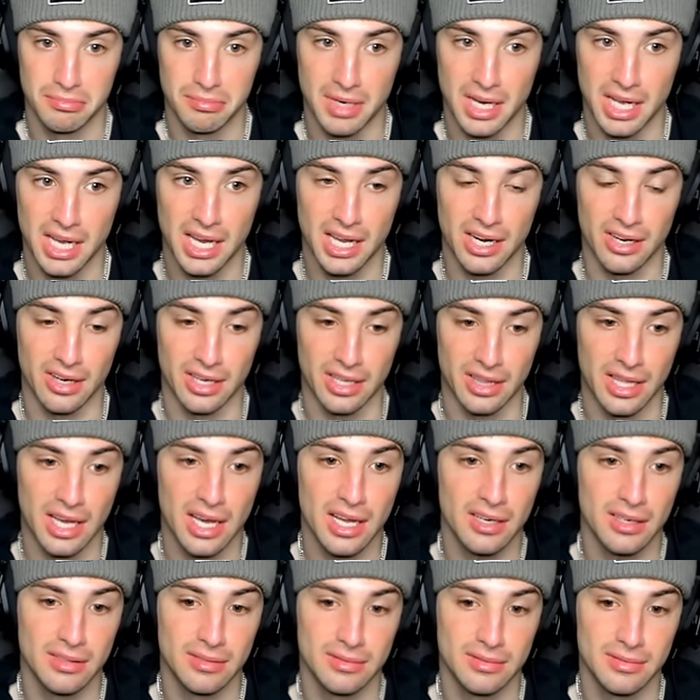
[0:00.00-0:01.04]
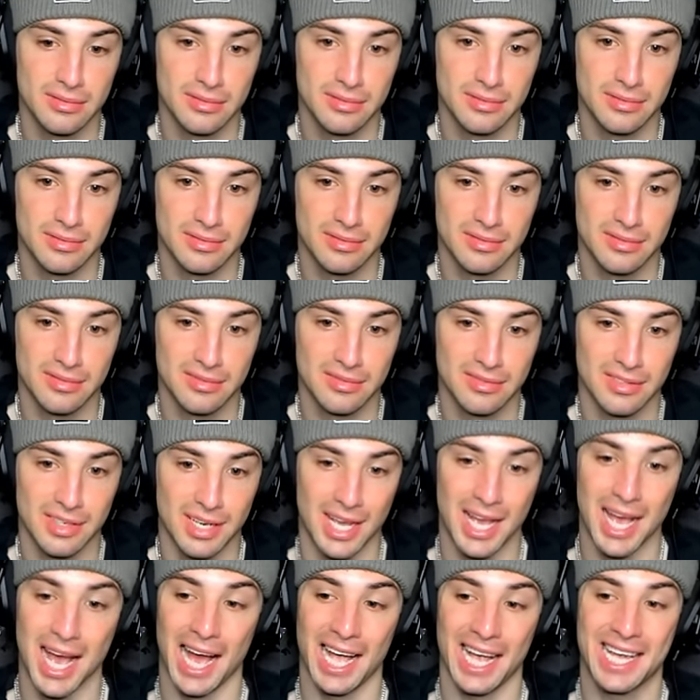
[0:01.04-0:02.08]
I kind of like that.
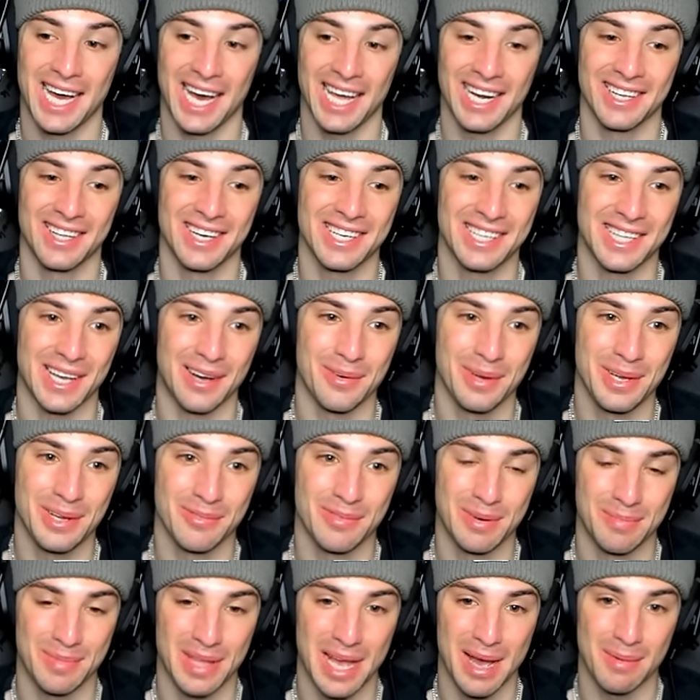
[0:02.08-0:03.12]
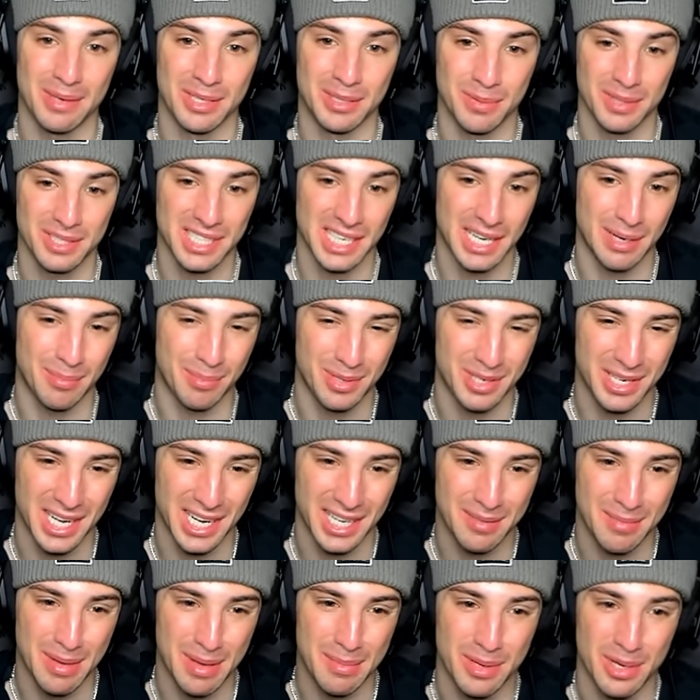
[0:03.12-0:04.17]
I kind of like that. We can rip damage. Plus, I can
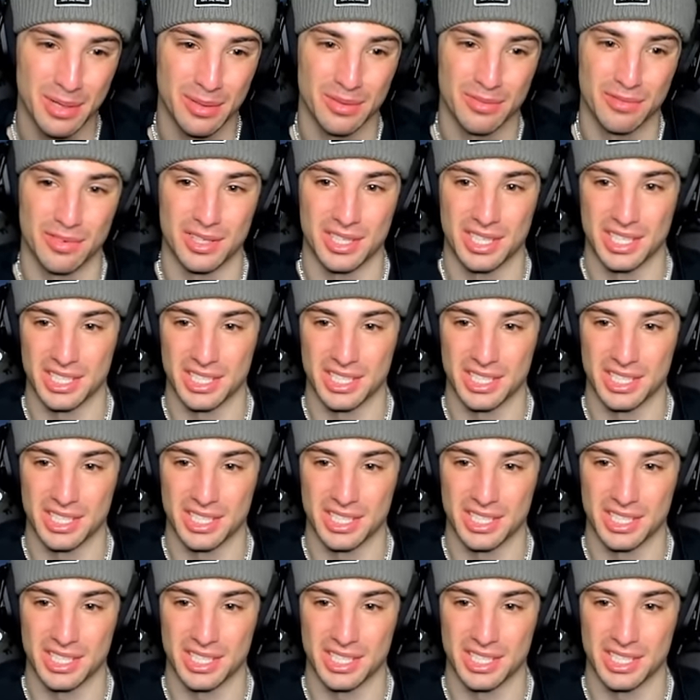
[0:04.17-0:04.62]
Protect, maybe going for a